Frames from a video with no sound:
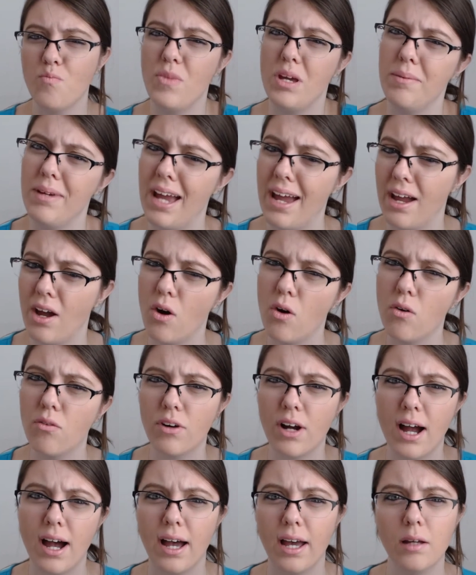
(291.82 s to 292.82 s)
maybe I
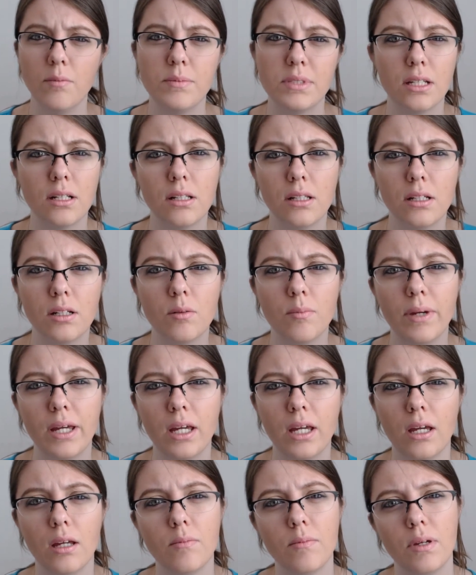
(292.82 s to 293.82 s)
overhyped it a little
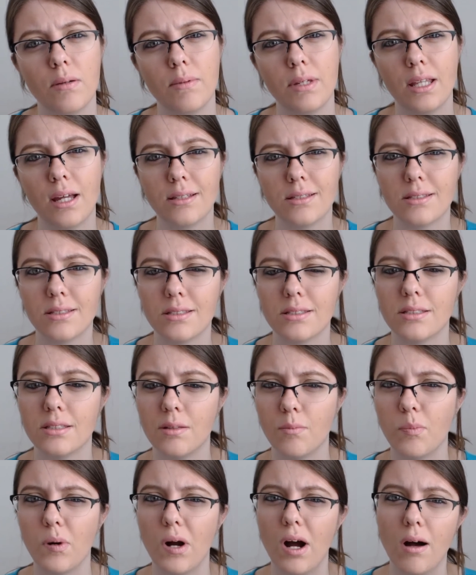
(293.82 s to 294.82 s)
bit, and maybe that's
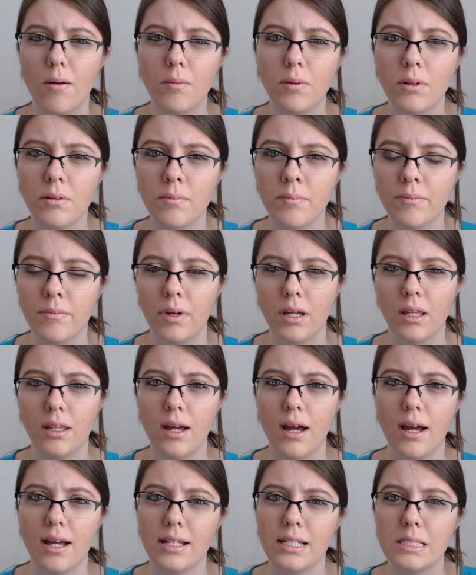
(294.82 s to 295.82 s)
the problem.
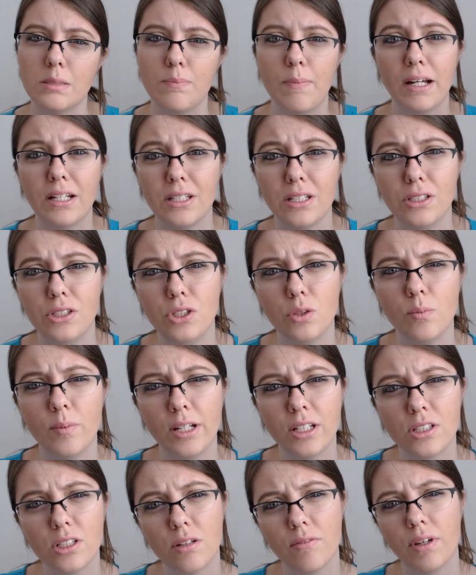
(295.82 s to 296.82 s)
I expected too
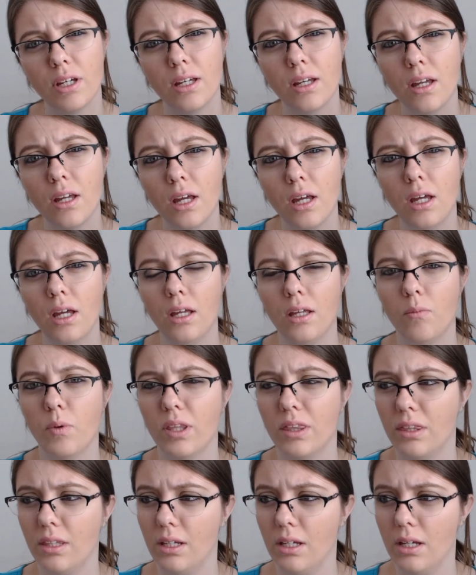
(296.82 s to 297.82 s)
much of it
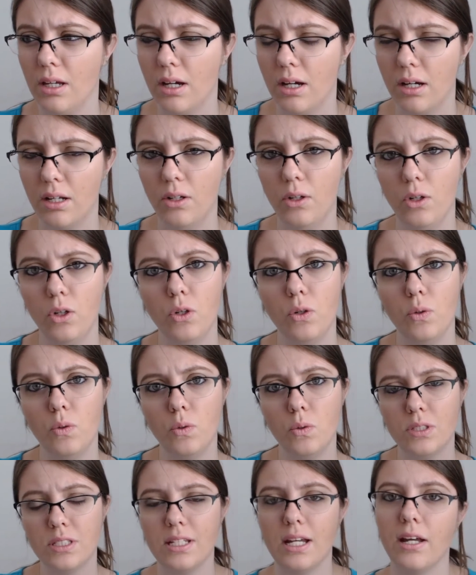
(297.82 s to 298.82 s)
with the
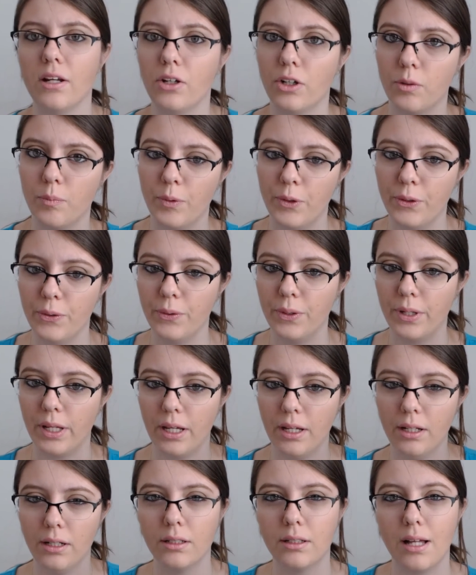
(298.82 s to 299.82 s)
new standard mode
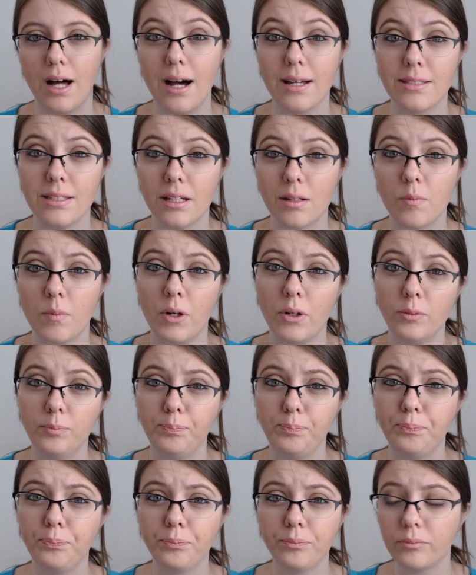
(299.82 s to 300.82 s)
and classic mode.
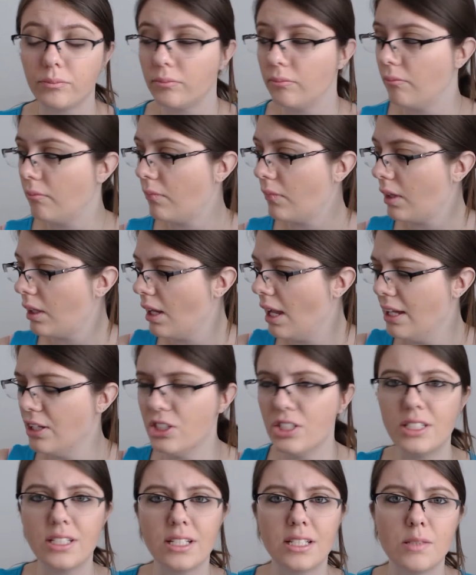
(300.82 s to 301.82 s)
I
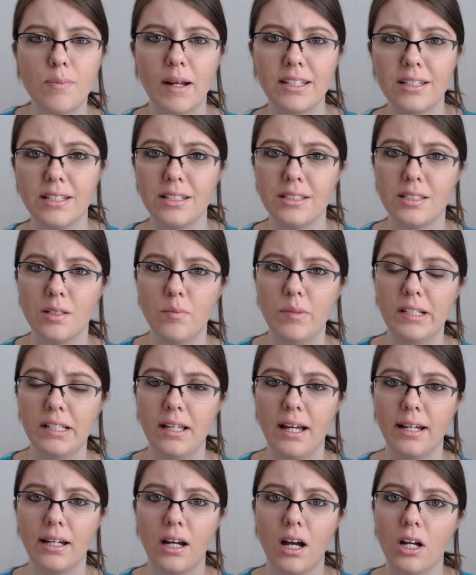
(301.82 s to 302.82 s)
just expected it to be
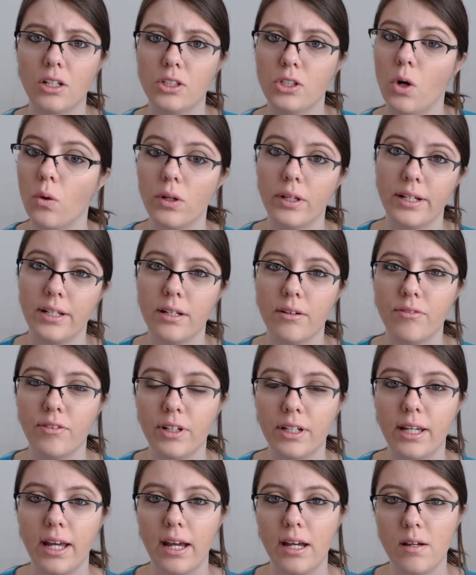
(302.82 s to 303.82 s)
like a totally
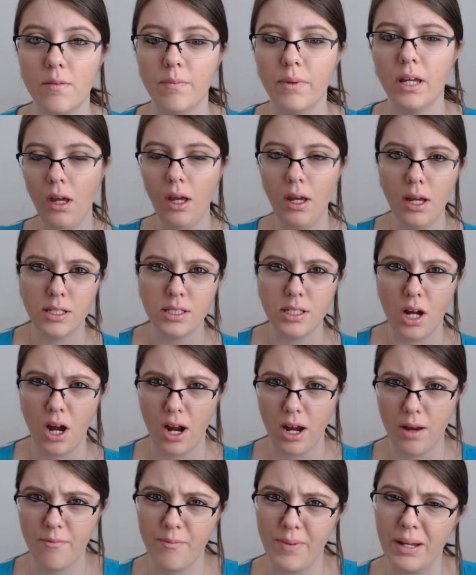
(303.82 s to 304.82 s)
different game.
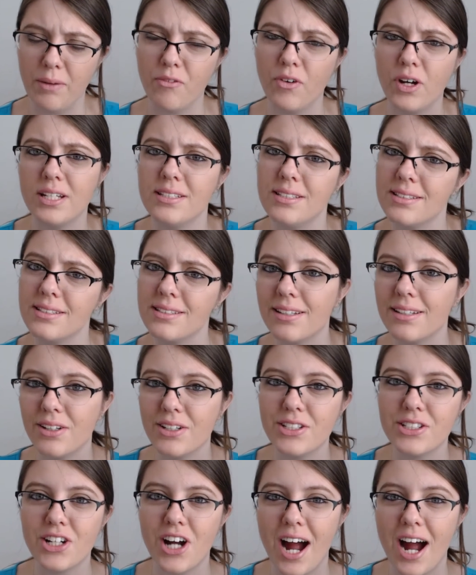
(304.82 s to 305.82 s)
Sorry my voice is a
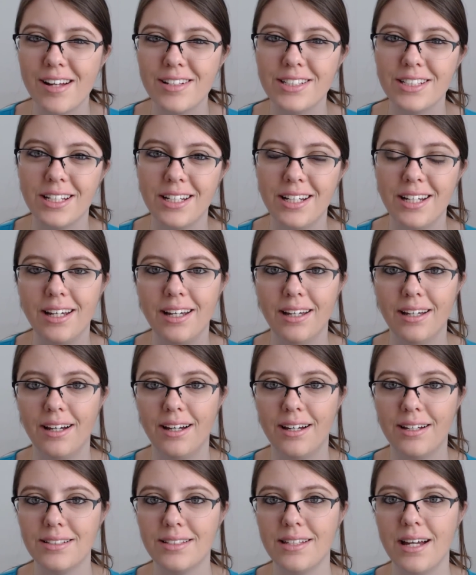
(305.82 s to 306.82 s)
little scratchy
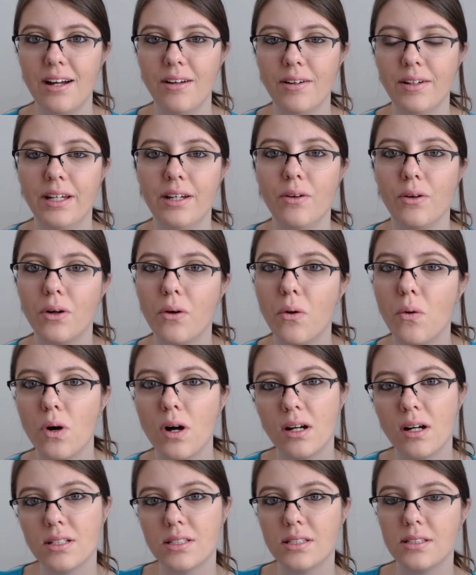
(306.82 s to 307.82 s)
sounding or
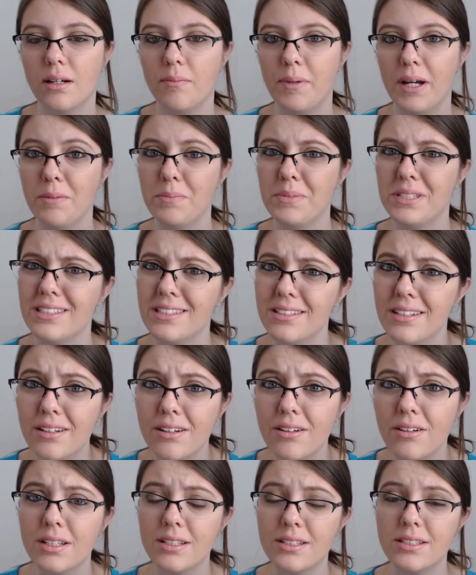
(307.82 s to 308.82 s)
hoarse. I'm
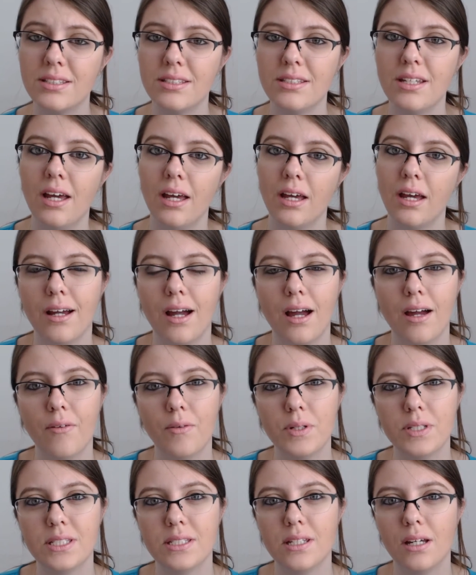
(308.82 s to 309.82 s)
still sick. Like, I
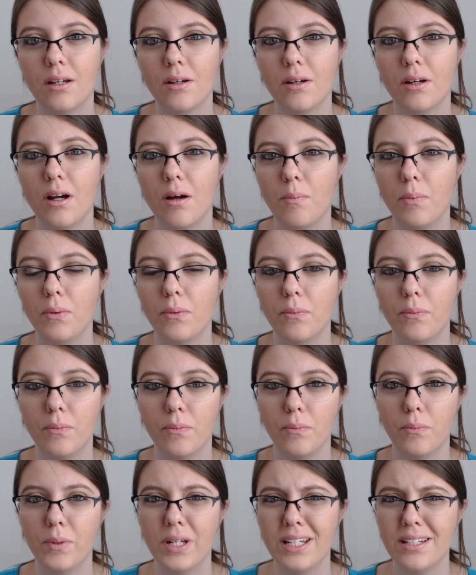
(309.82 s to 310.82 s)
was sick a couple
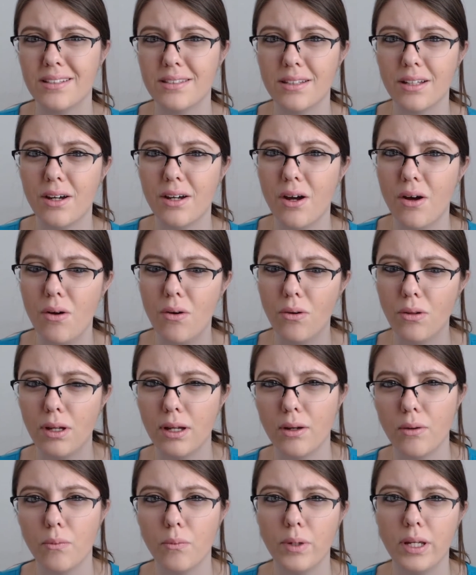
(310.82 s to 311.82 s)
weeks ago,
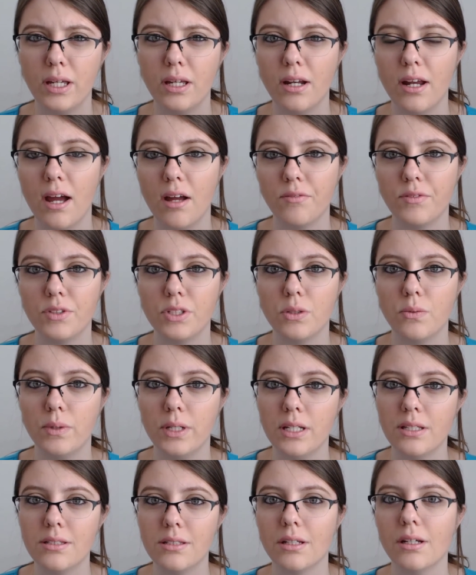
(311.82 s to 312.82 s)
like a week and a half, 2
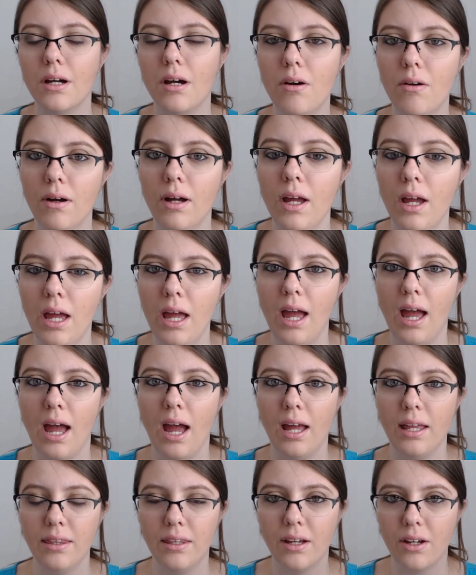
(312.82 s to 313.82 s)
weeks ago,
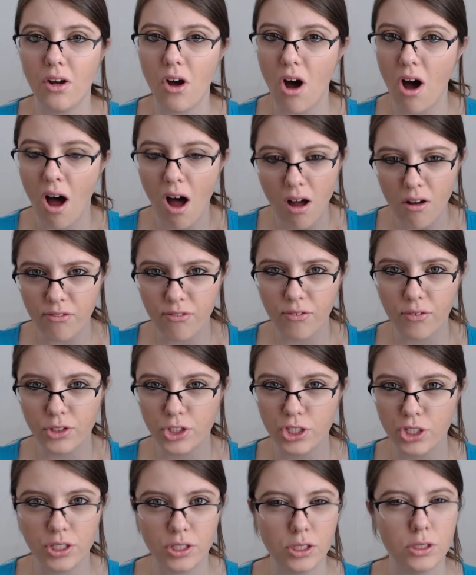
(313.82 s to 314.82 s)
and the cough
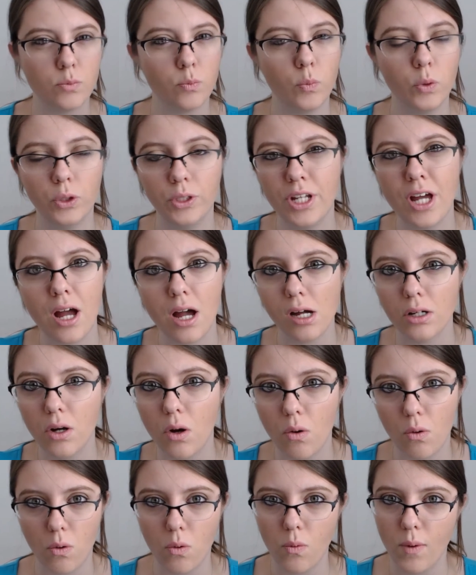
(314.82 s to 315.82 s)
just will not
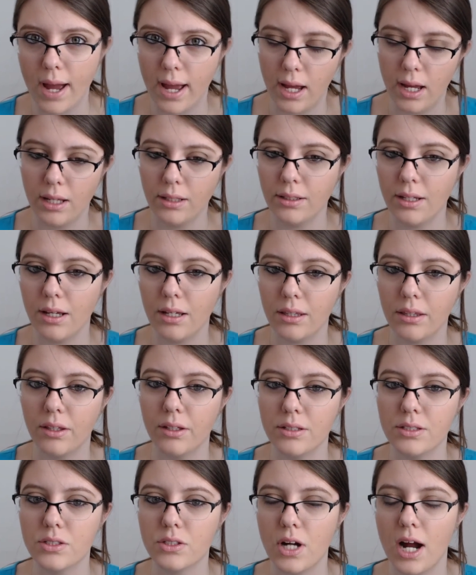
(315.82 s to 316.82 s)
go away, and like
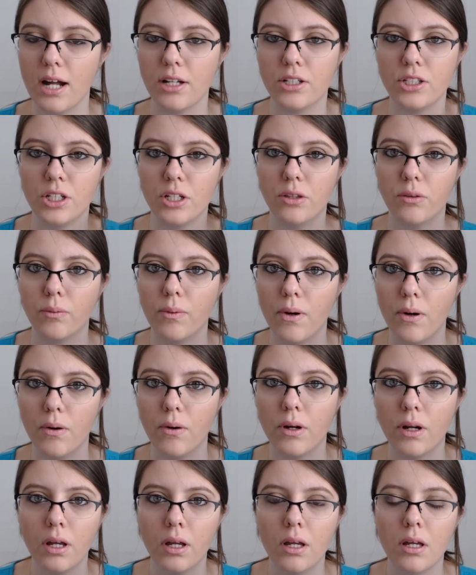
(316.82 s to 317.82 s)
the scratchy throat.